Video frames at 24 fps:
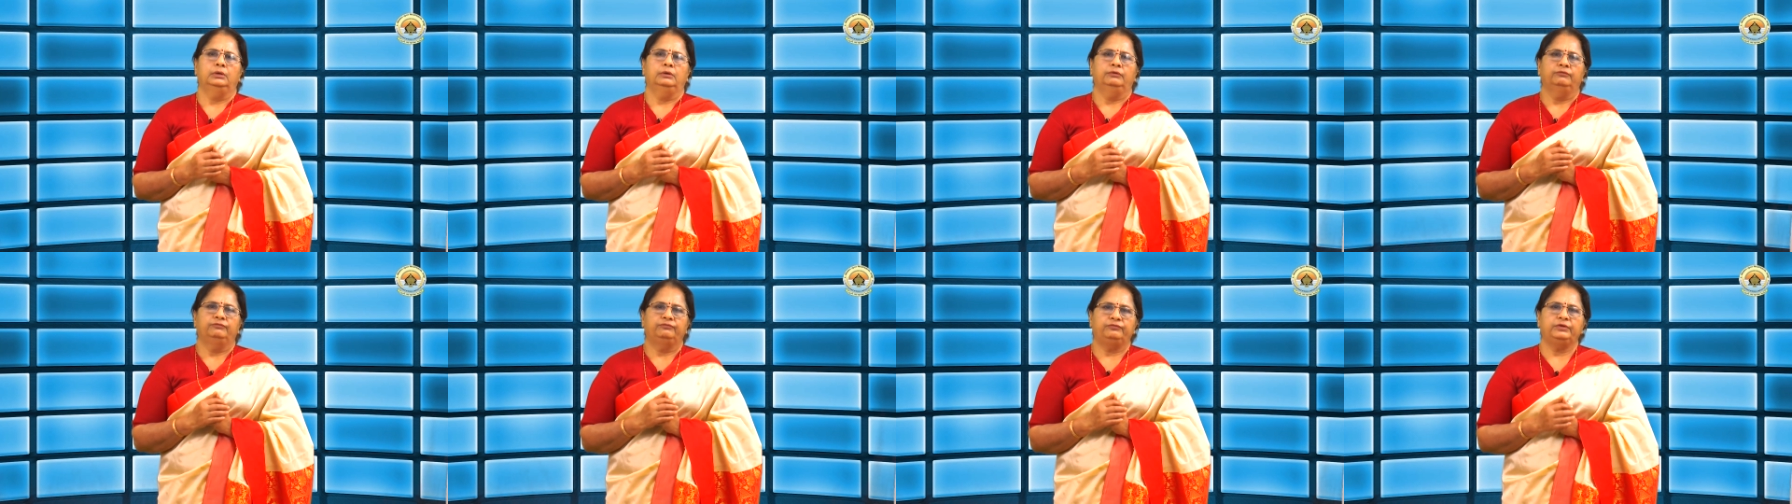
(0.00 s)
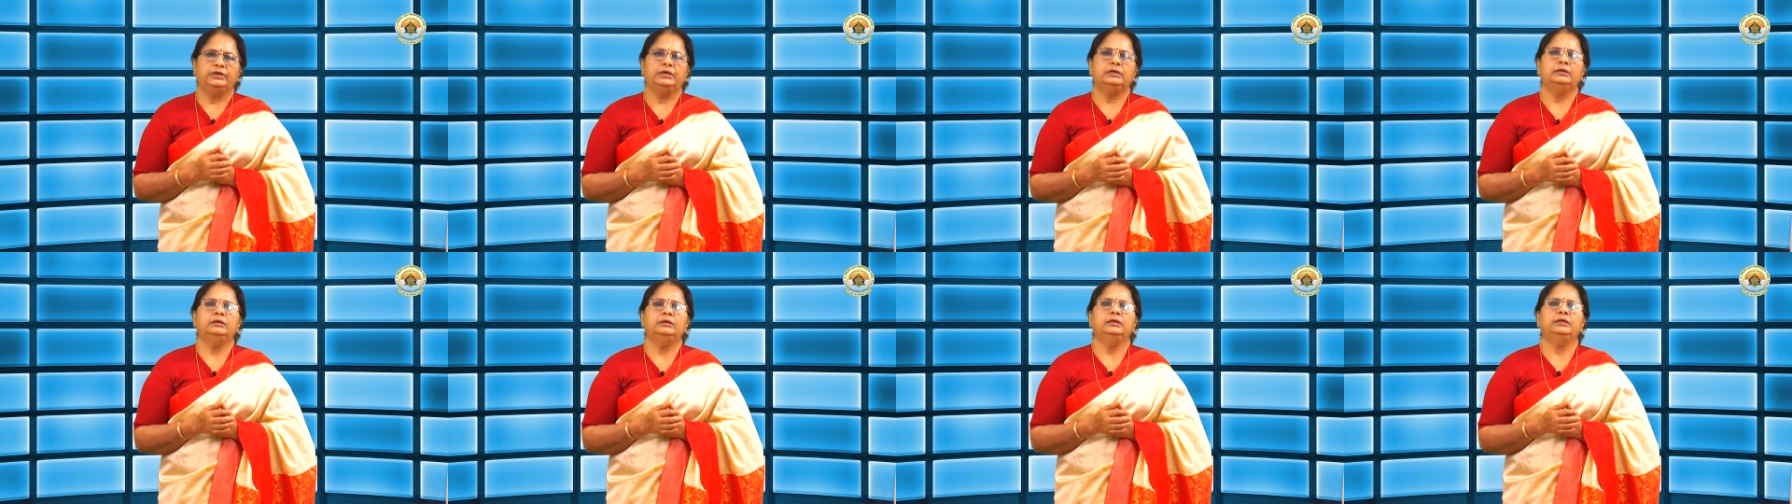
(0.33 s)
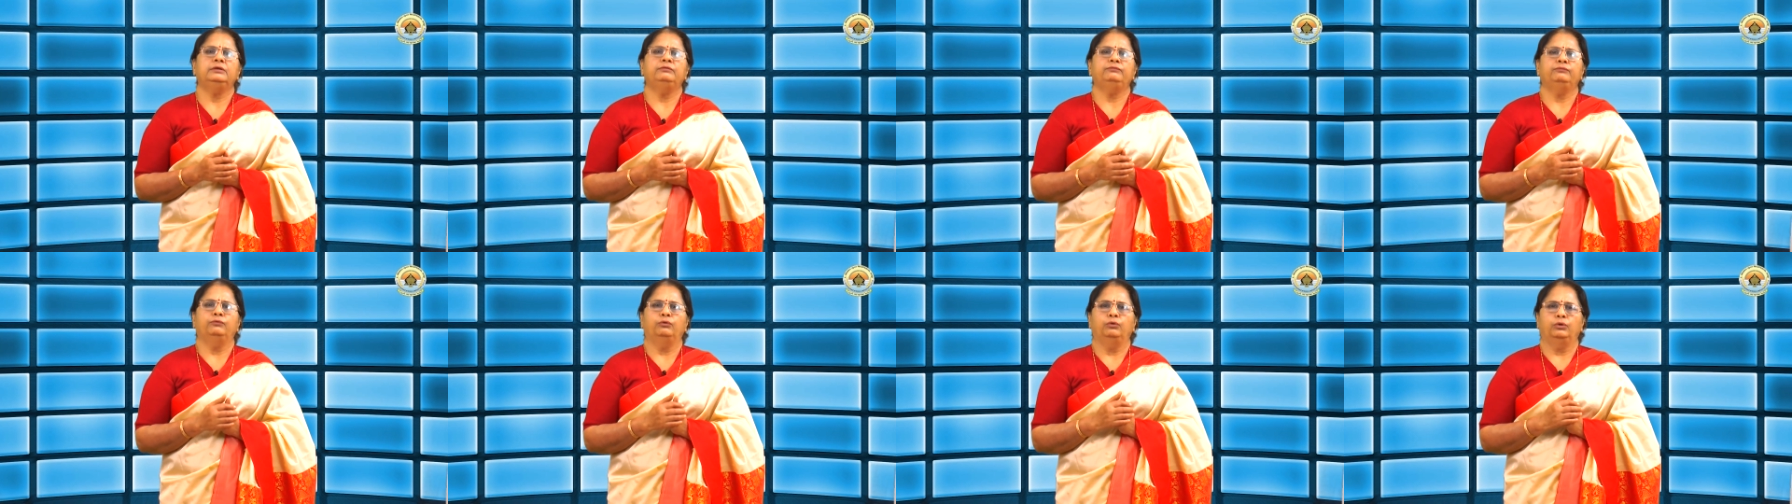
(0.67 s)
fear
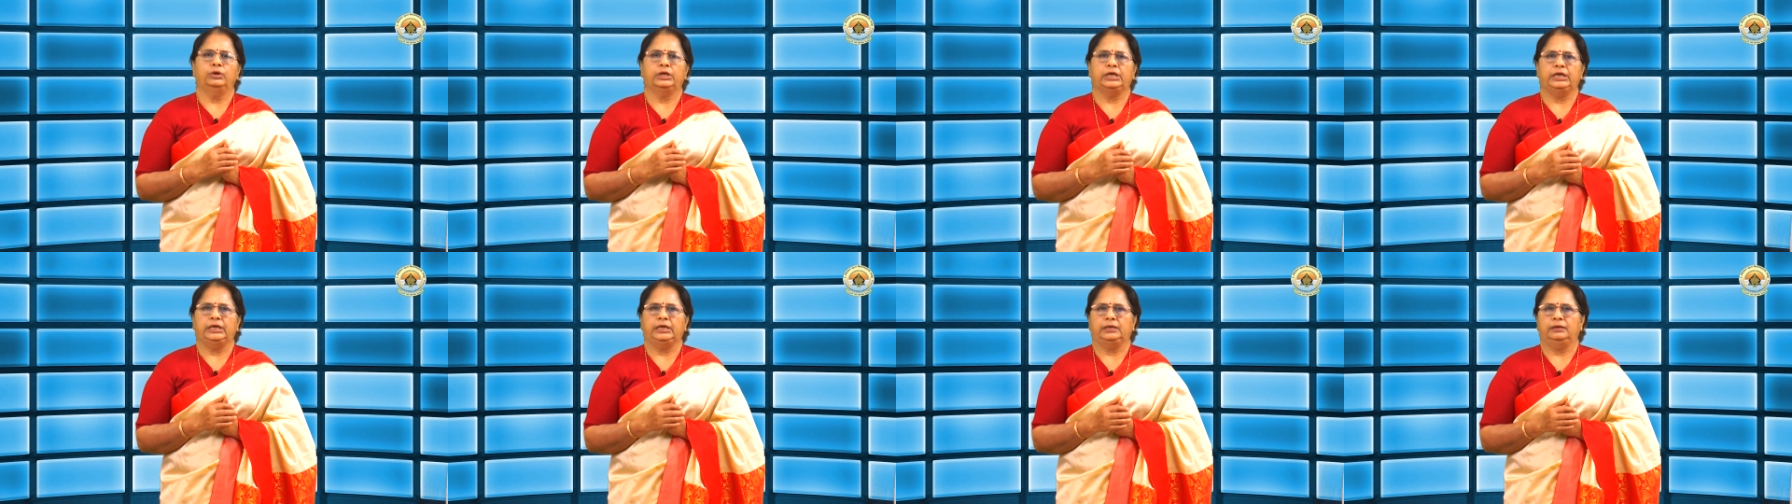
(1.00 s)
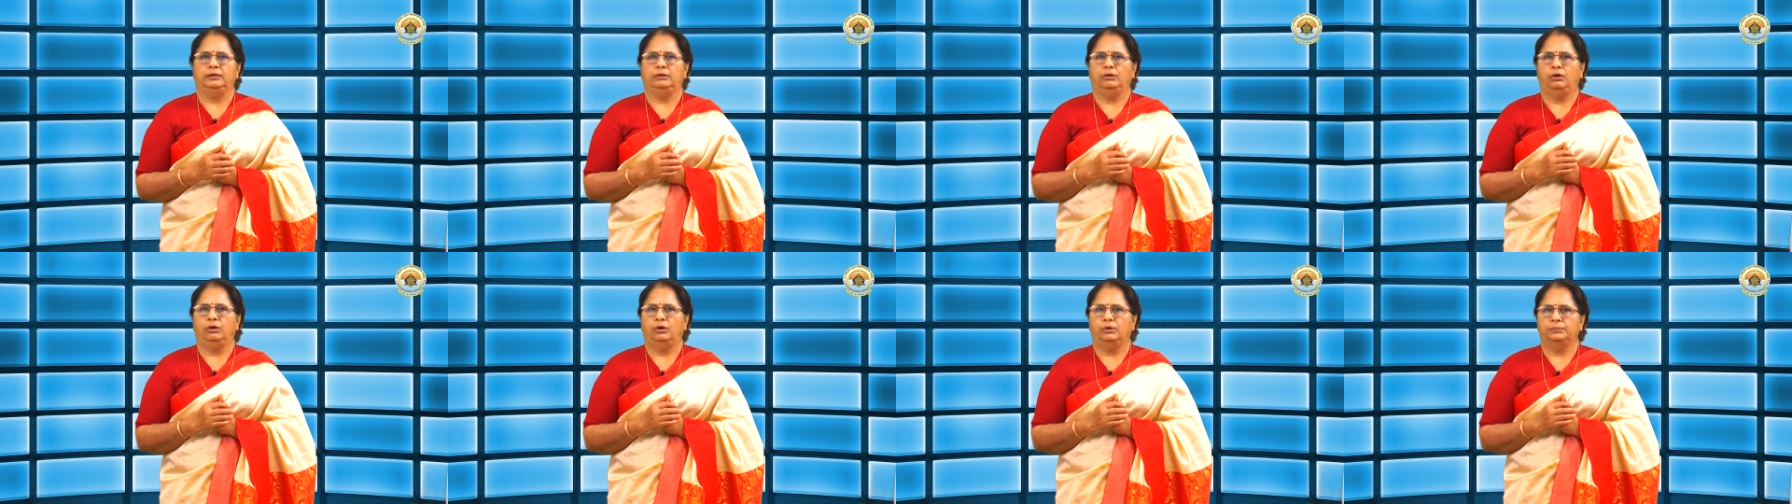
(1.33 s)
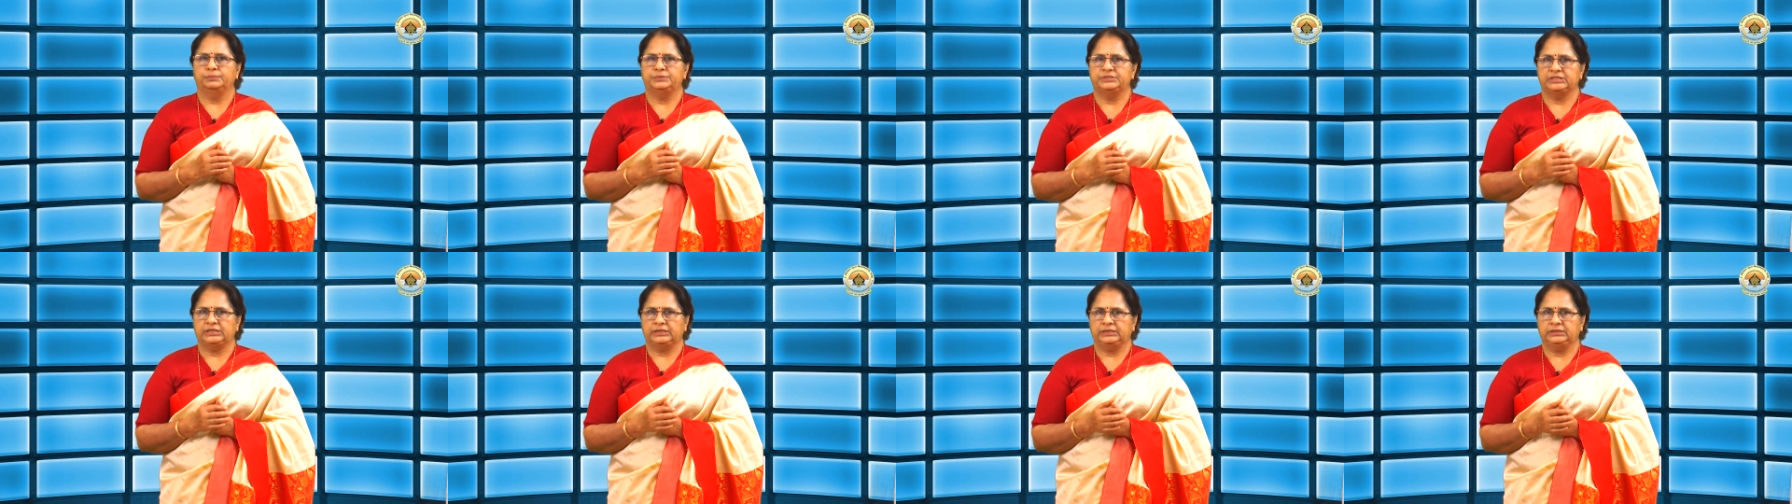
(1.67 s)
invoking
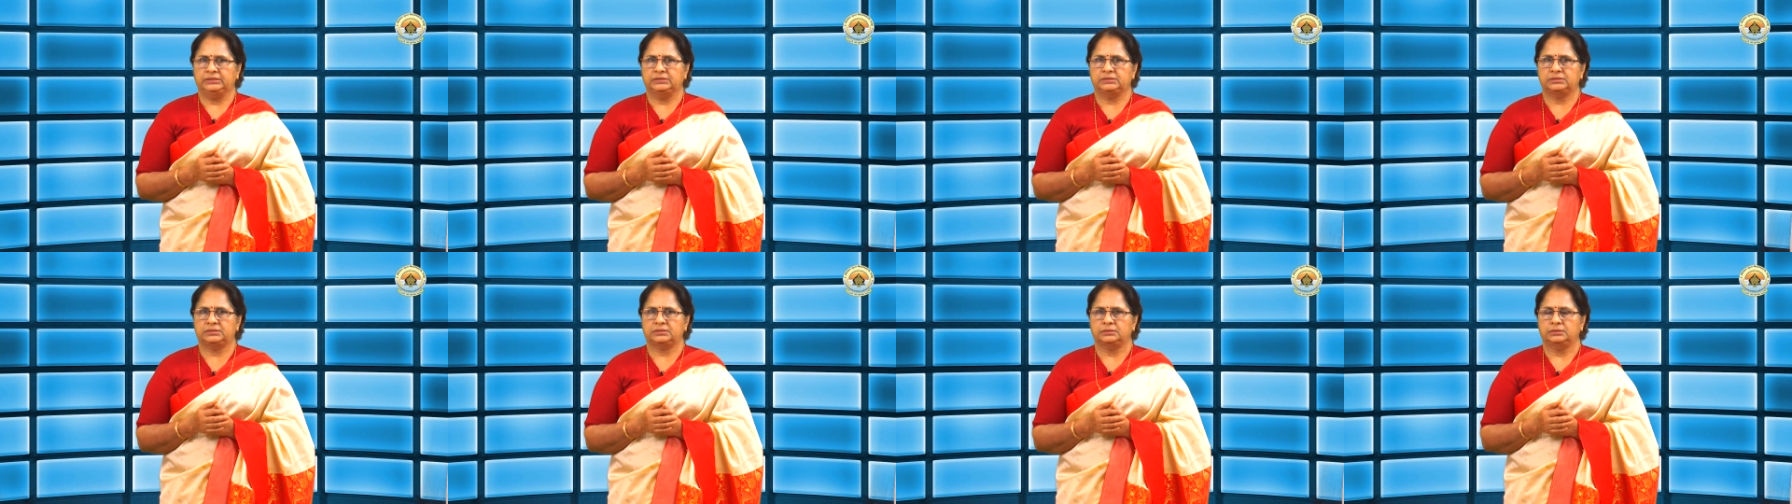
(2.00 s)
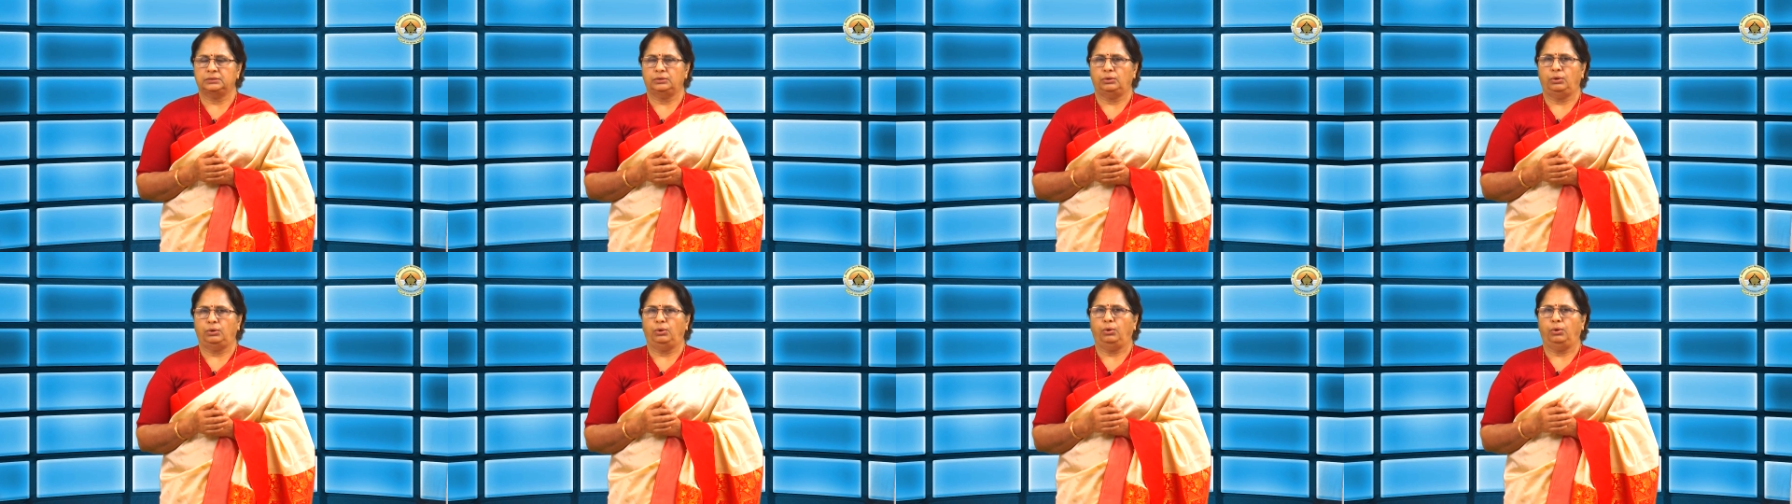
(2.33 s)
objects